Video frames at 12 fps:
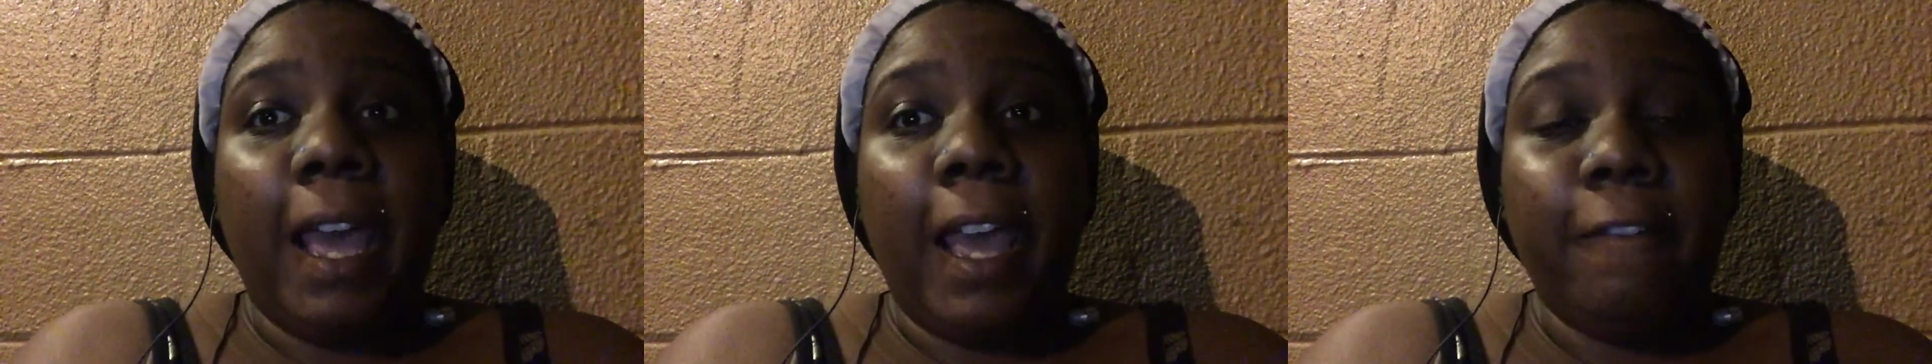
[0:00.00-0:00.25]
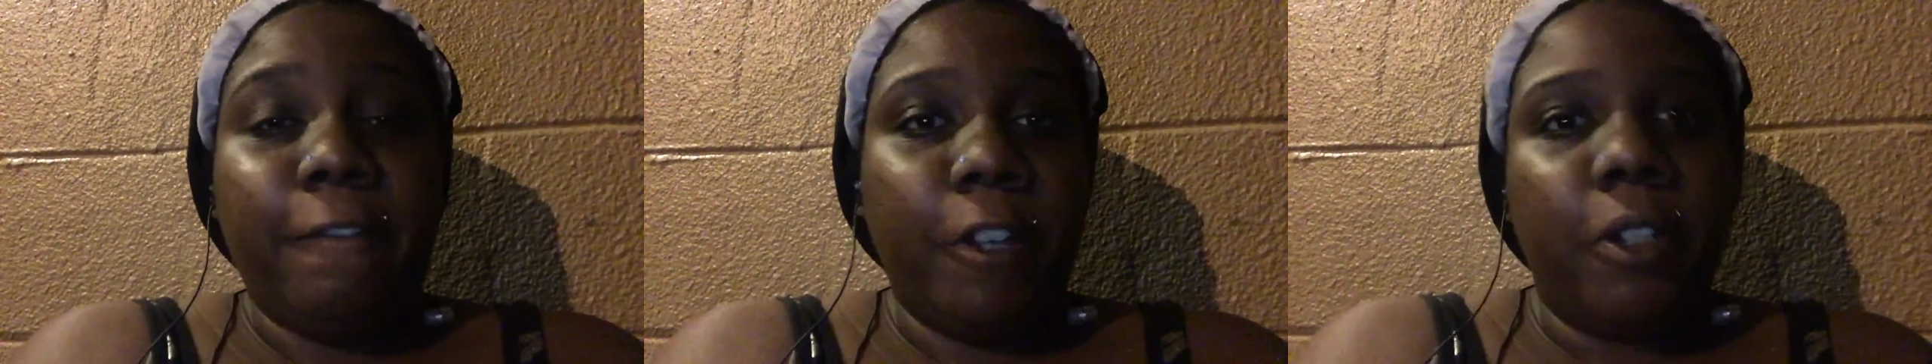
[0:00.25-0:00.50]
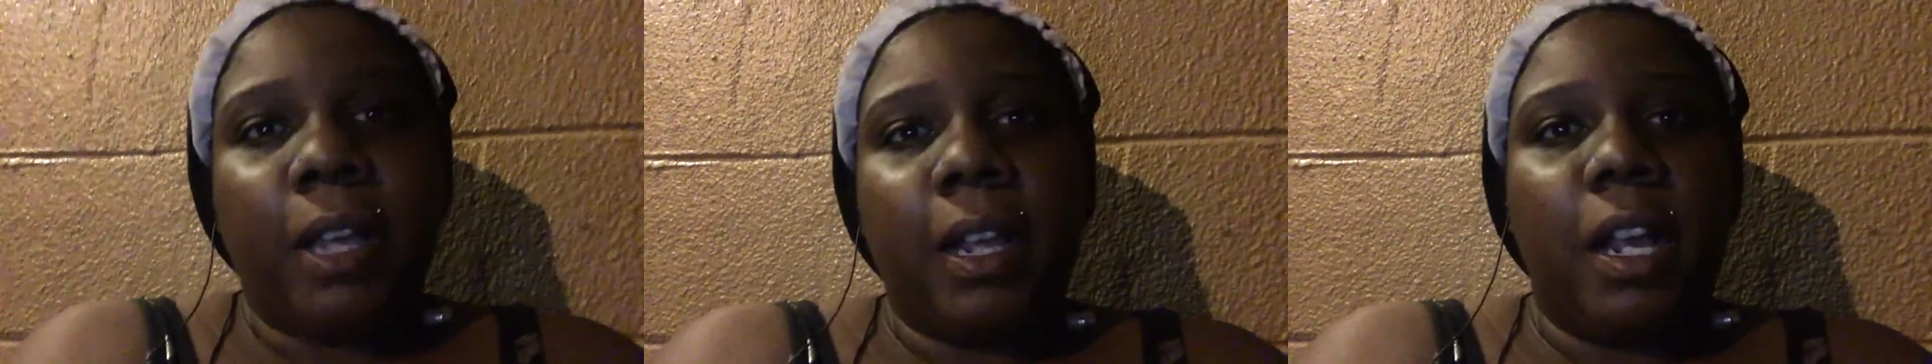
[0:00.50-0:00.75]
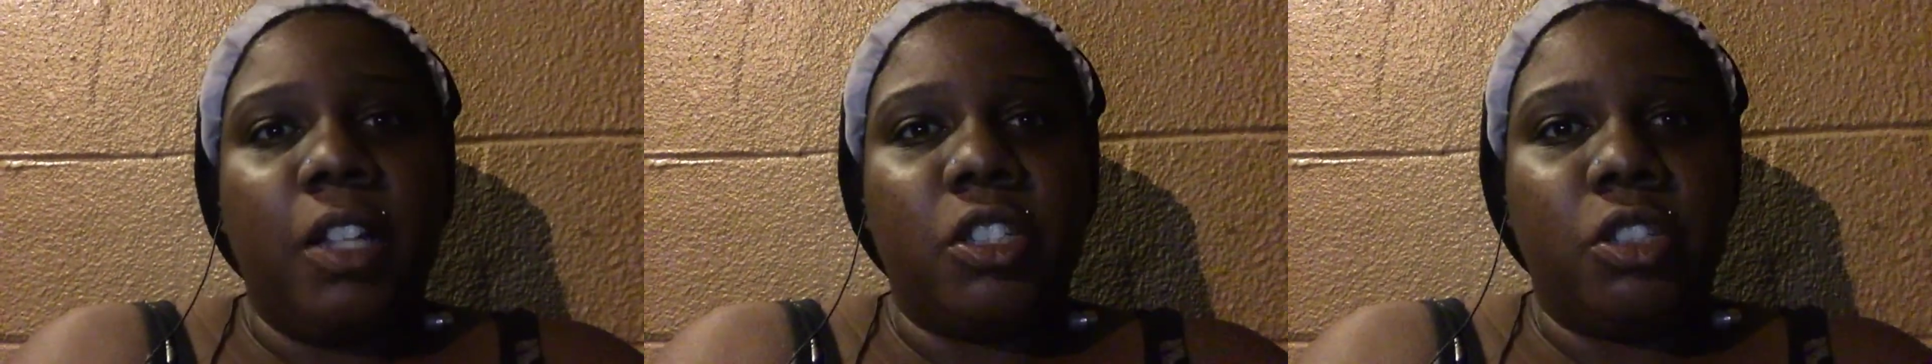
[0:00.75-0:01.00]
I felt like
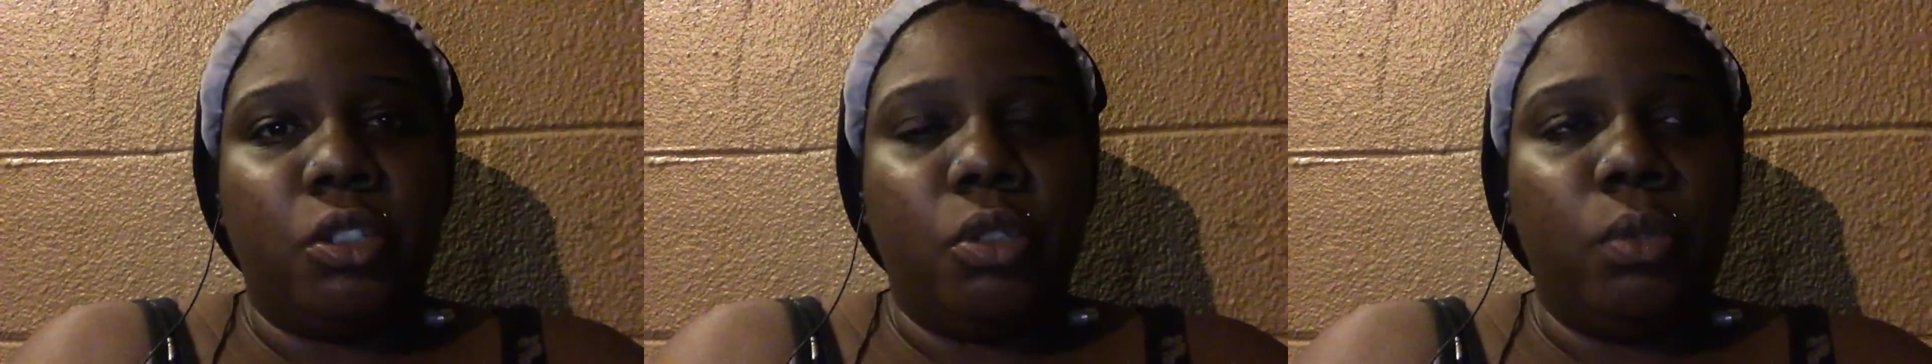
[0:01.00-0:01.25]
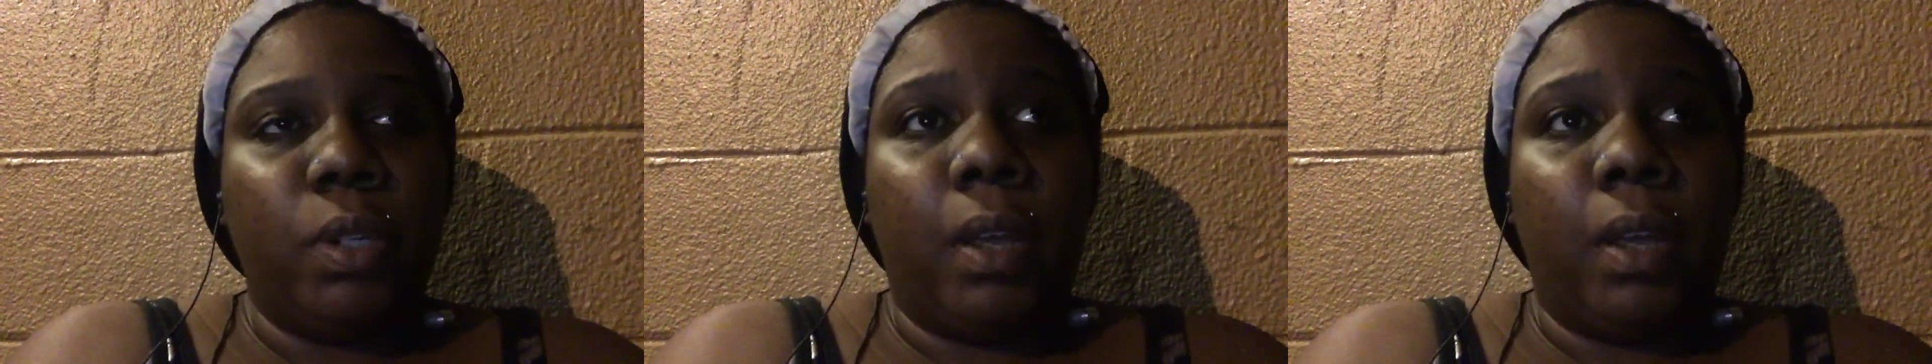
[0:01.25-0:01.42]
I should do,